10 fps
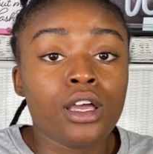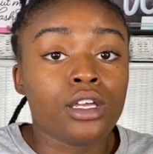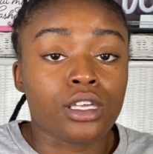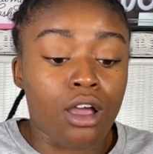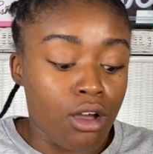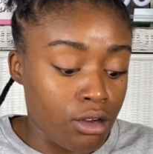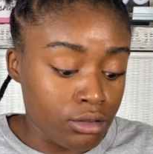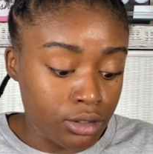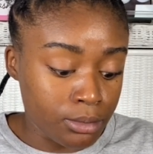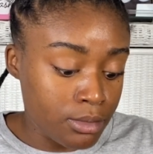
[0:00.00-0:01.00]
y'all,
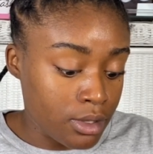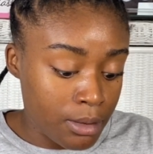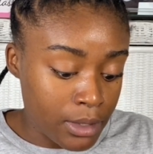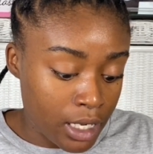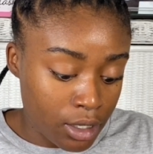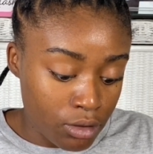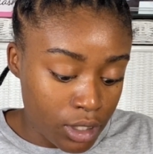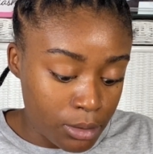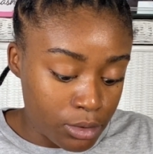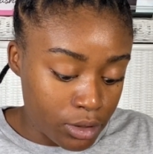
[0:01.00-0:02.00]
I'm not gonna
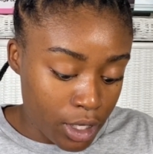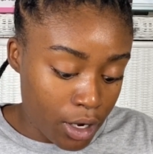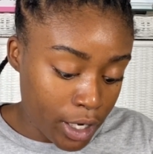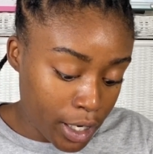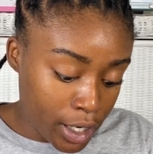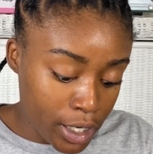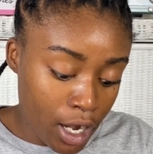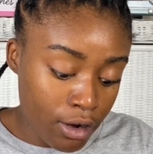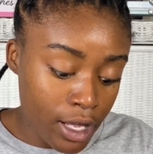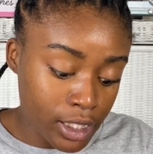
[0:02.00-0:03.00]
keep doing y'all hair.
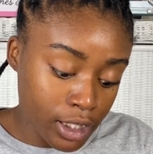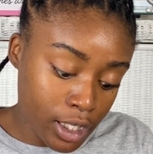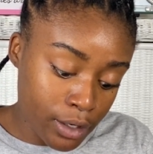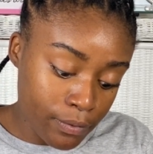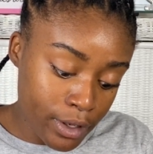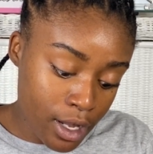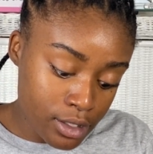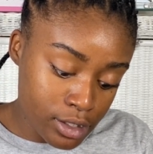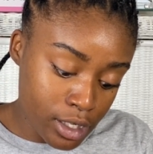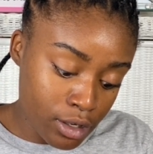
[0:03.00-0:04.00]
Y'all gonna have to learn for
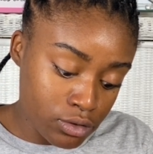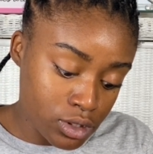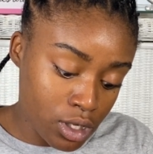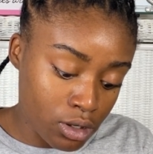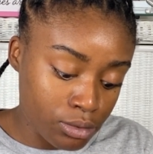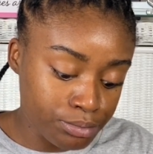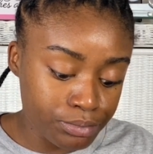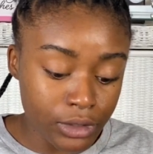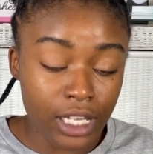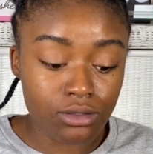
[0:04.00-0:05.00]
yourselves. So
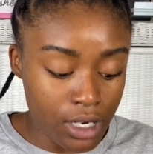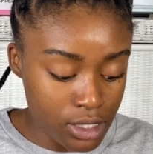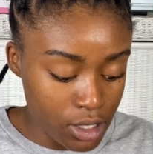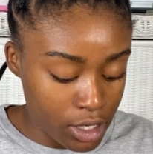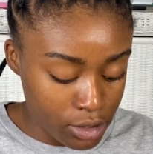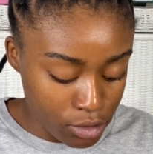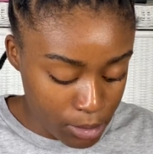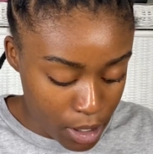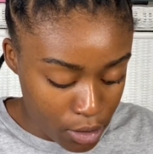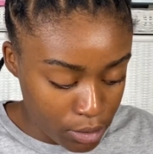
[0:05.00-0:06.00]
that's when I started doing
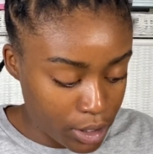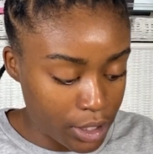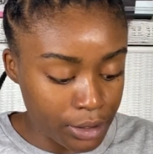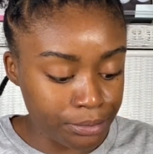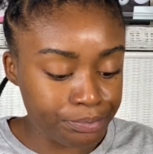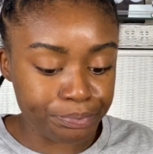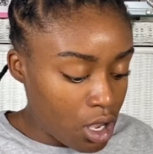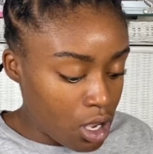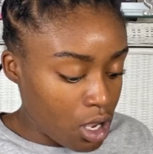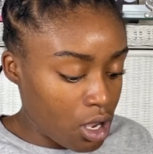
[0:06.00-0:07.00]
my own hair.
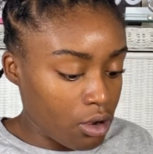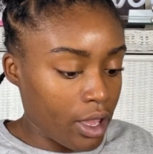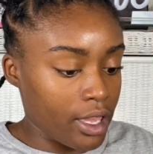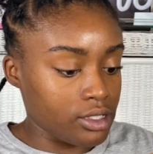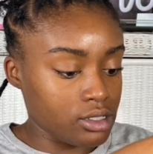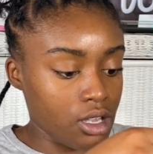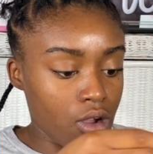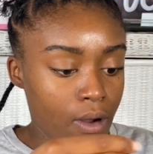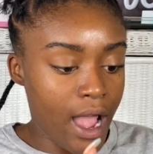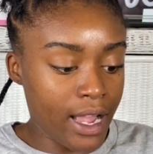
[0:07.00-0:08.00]
Okay,
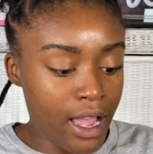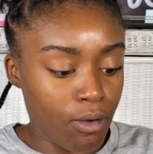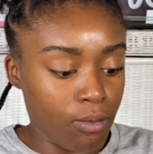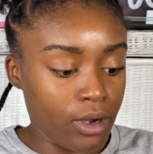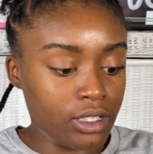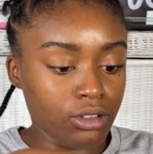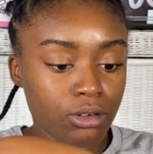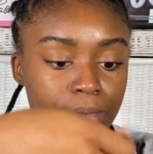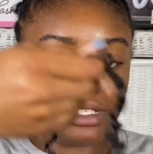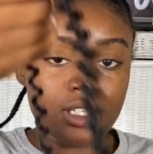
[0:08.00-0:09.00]
so I got one little
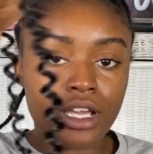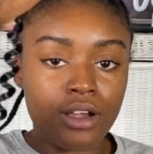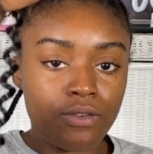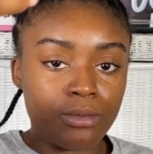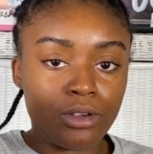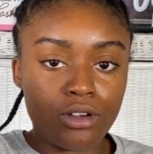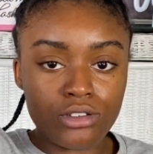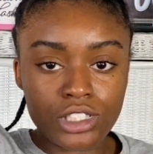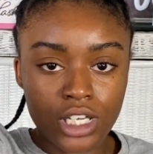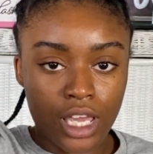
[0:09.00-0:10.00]
piece of hair from the
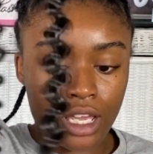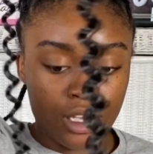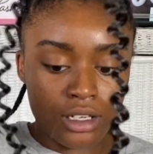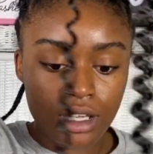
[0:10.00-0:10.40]
crochet,